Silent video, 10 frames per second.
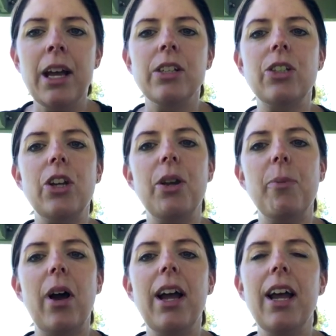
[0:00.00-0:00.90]
So you
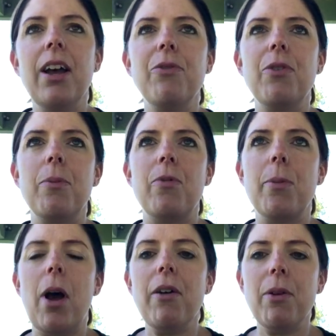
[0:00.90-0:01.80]
might
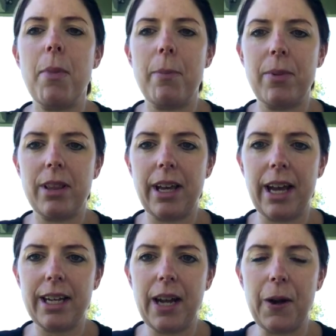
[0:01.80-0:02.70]
remember
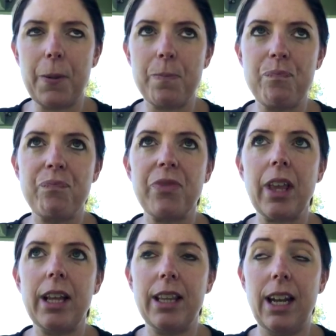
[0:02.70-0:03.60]
that
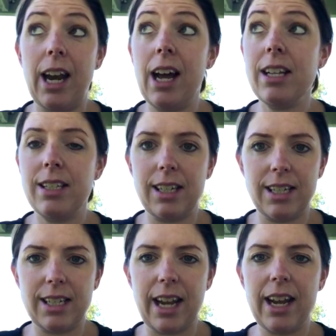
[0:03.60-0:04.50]
last
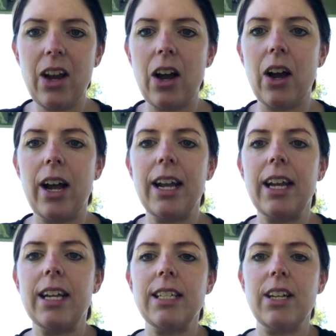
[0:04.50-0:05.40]
Sunday
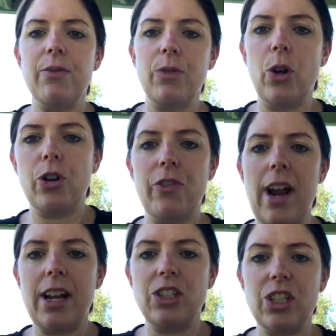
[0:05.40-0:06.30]
I did a vlog
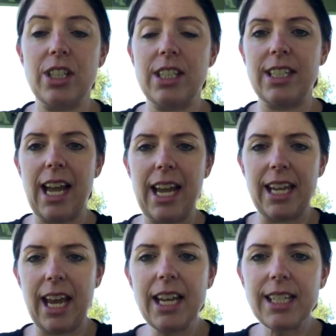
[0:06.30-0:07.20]
around just
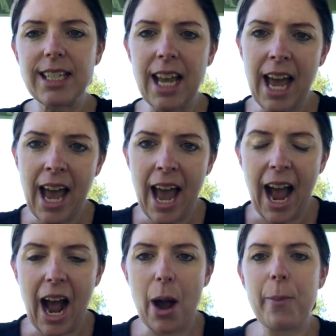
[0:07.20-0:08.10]
saying yes,
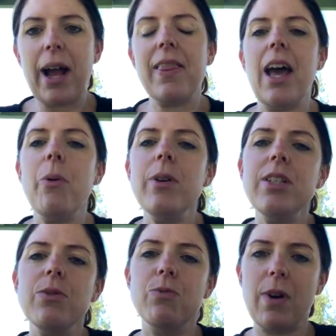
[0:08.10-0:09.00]
and that
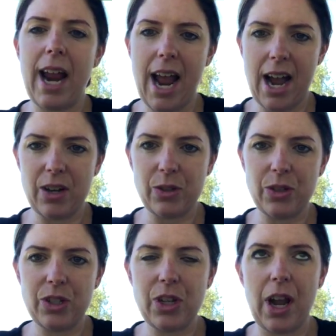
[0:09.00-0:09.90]
was
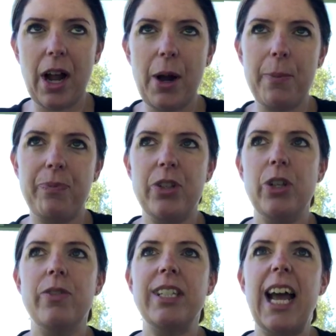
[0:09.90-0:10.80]
around
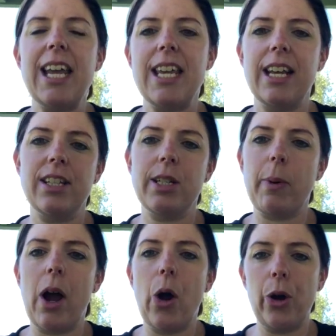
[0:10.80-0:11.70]
sort of saying yes
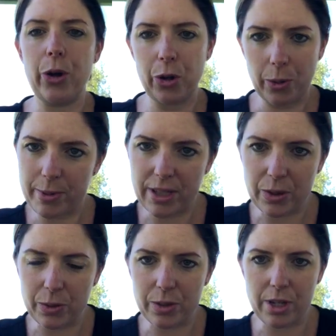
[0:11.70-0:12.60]
to our own
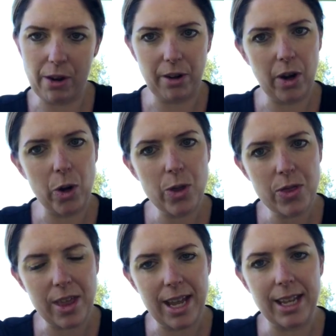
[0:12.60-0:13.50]
obstacles, our
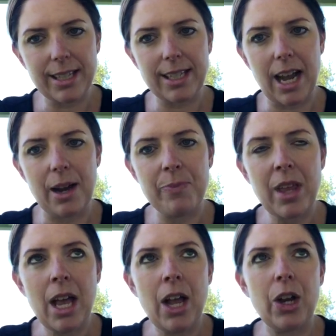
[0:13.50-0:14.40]
own things that,
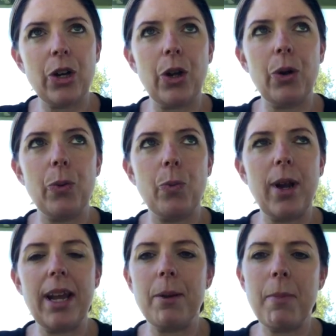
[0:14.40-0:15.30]
you know,
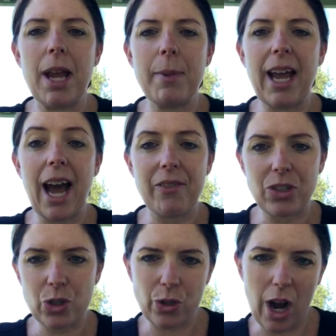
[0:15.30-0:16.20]
we maybe
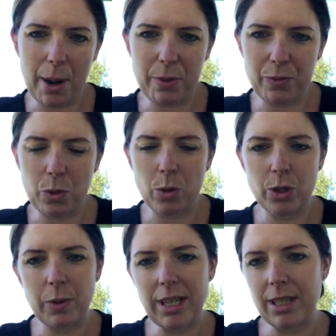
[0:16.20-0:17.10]
haven't tried before,
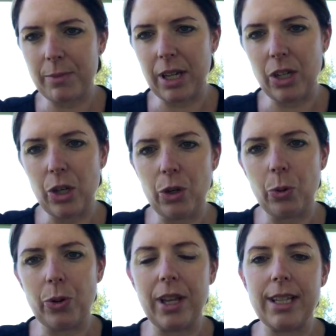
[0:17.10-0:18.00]
doing something
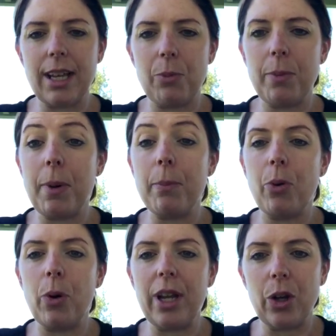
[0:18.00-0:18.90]
new or things that we've been
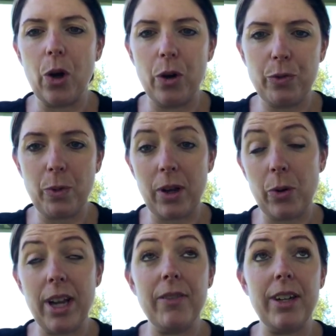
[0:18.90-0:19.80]
putting off,
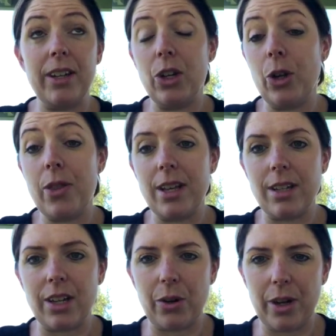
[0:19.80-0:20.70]
or even, you know, things
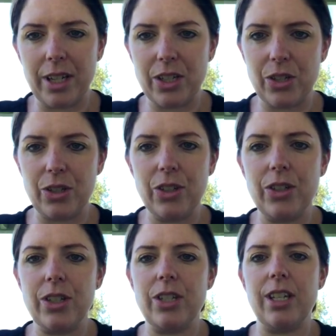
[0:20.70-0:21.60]
like going to
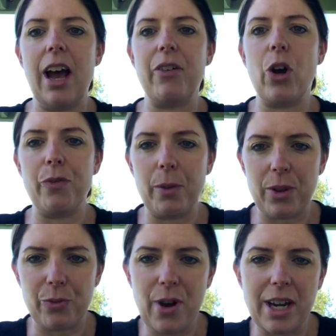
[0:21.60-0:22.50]
have a coffee
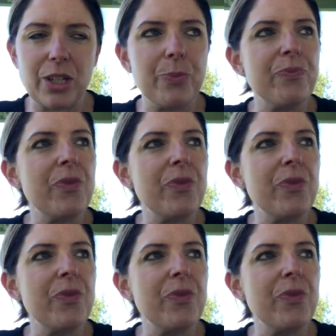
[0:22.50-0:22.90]
with a friend.